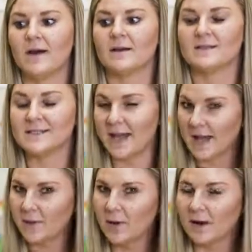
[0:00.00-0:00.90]

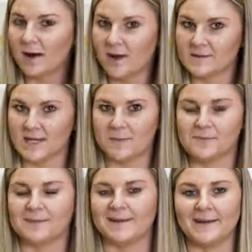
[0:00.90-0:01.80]
same concepts,
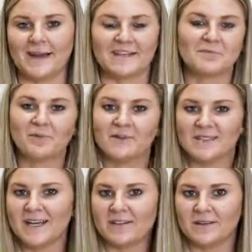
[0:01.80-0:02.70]
but it's put
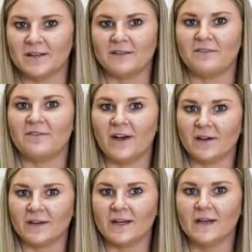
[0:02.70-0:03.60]
together in a
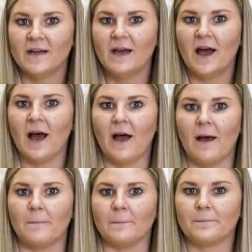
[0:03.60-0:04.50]
very
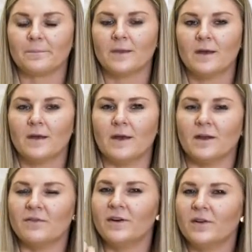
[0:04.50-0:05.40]
um,
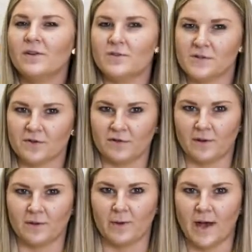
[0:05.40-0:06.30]
in a very
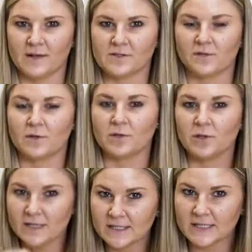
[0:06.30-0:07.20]
user-friendly way. So if you're
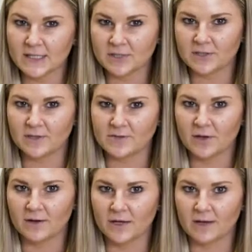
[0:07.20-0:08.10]
looking to introduce
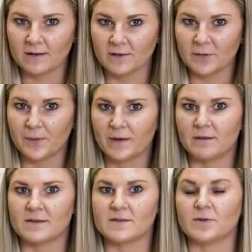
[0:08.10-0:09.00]
coding in a little
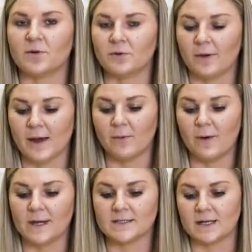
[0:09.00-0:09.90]
bit, this is a great
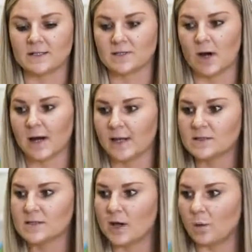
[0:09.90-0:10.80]
way to get started.
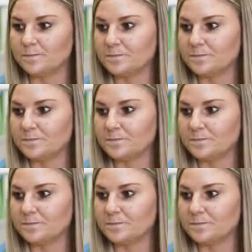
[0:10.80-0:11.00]
So